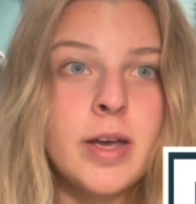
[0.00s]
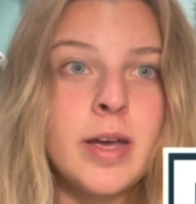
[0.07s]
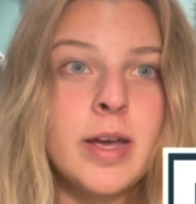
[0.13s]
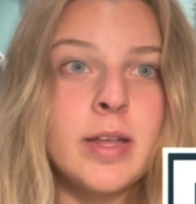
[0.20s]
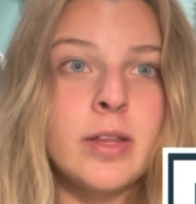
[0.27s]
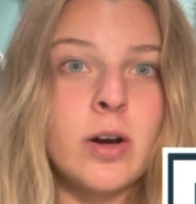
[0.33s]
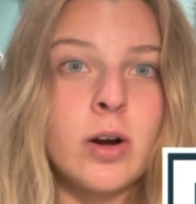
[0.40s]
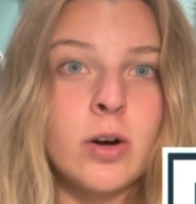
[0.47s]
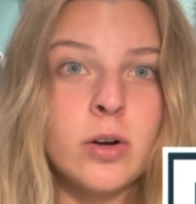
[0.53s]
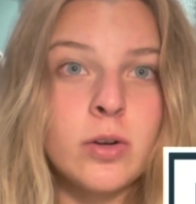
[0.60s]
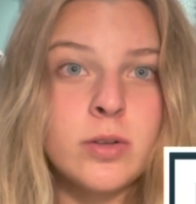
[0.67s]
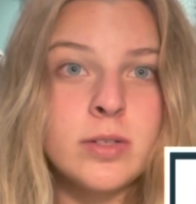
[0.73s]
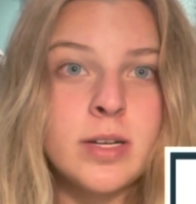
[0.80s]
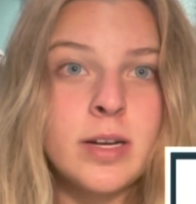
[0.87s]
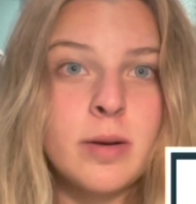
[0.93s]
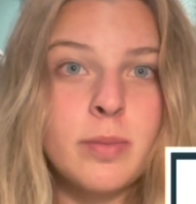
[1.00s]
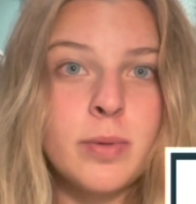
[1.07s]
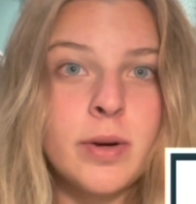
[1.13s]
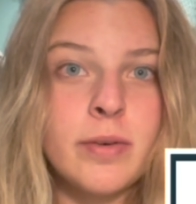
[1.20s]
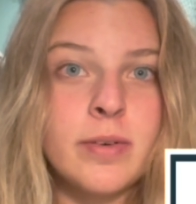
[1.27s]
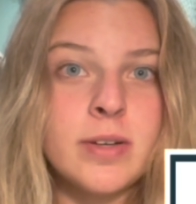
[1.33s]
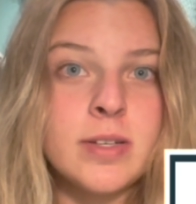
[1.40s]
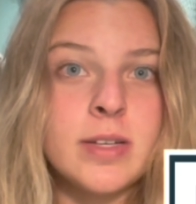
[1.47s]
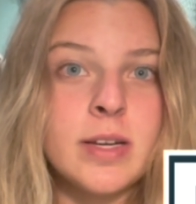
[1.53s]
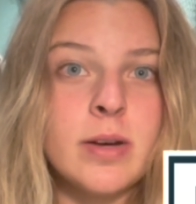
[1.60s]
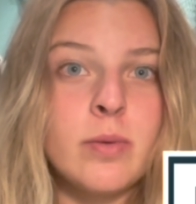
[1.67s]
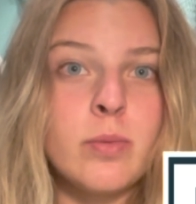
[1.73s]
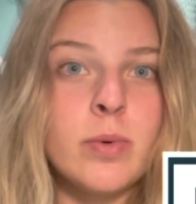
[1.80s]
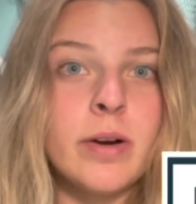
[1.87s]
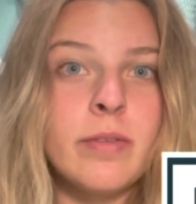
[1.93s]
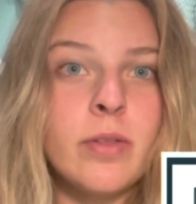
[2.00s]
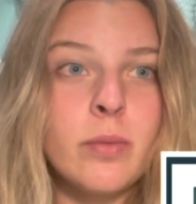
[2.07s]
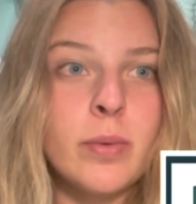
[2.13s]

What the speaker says: In the article stated previously, one of the